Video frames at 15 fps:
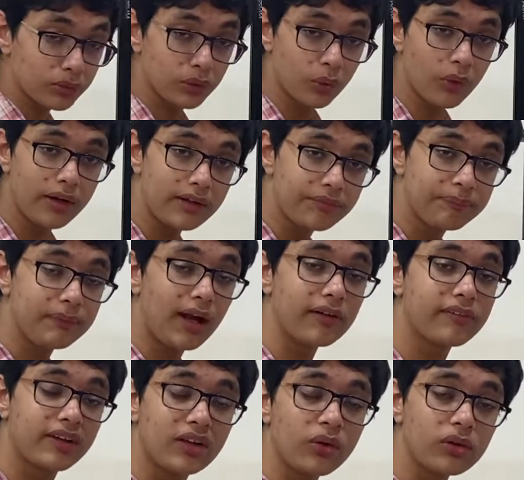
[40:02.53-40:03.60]
grow, and if plants
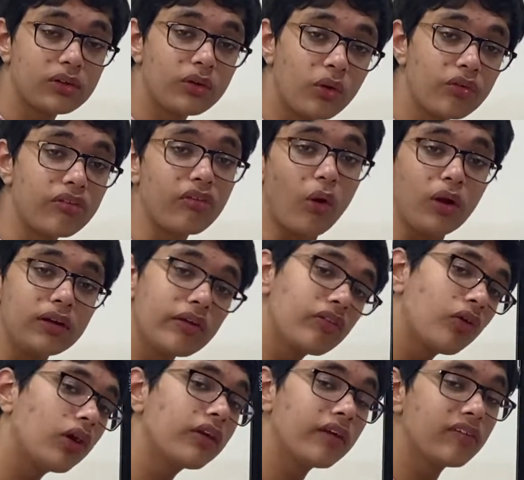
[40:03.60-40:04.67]
cannot grow, soil does
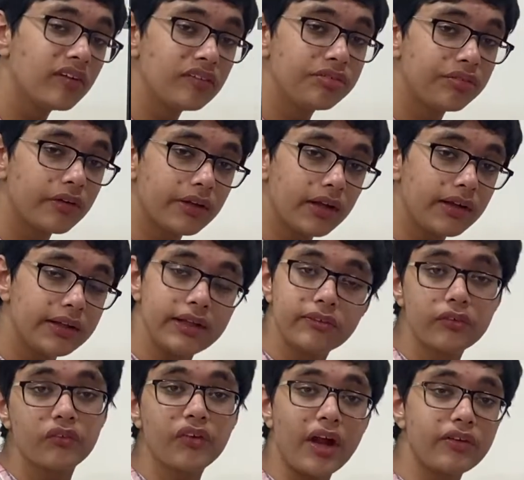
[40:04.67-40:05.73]
not receive fertility
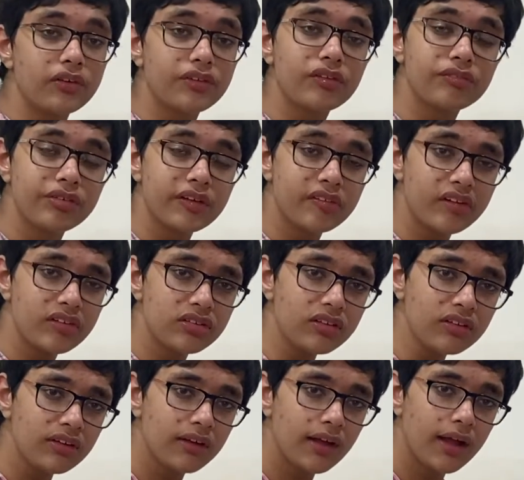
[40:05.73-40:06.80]
through nitrogen
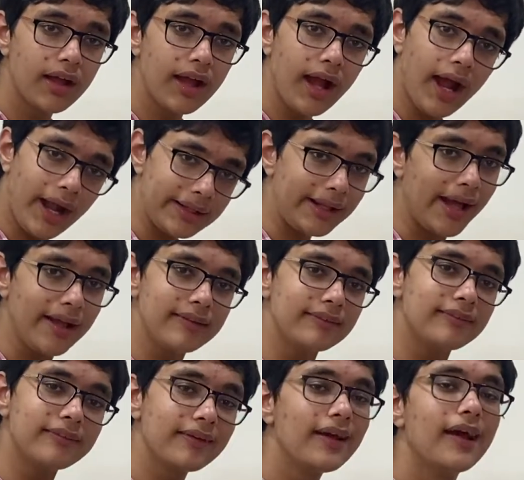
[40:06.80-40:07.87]
fixation, and
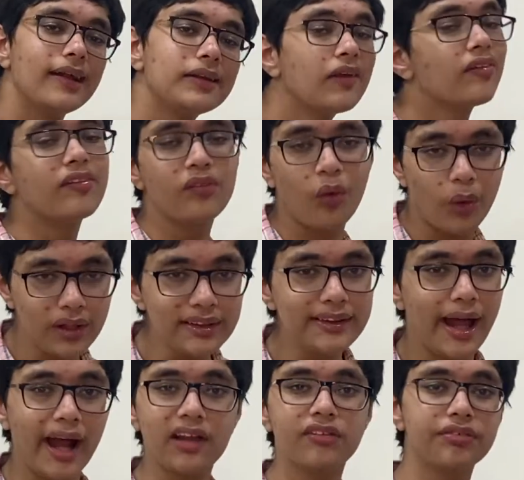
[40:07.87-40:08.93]
hence the soil
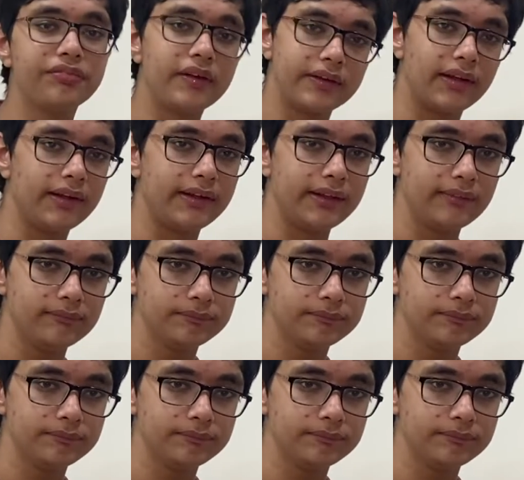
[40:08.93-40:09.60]
lacks fertility.